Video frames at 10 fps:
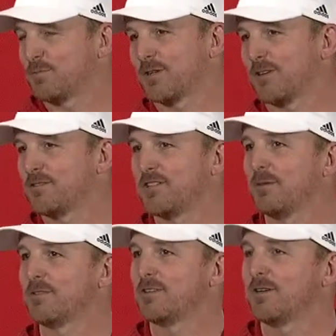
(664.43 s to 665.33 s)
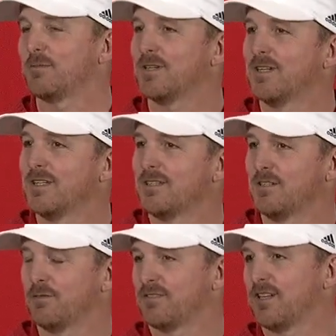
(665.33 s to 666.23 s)
because Chubb is here, but you
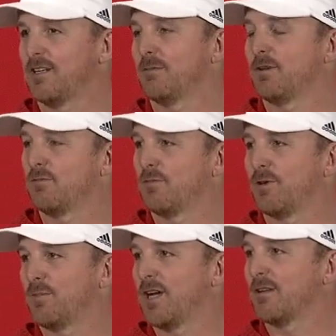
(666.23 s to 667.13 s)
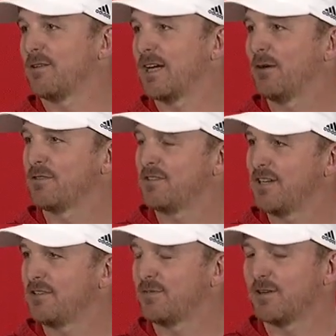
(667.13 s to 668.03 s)
know, seeing him at, when we were at Baylor and Iowa
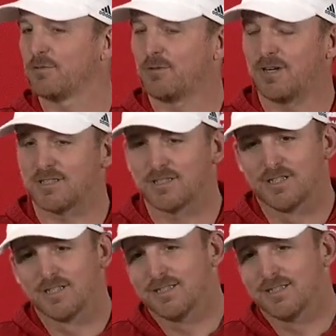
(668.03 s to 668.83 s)
State, it's fun to watch.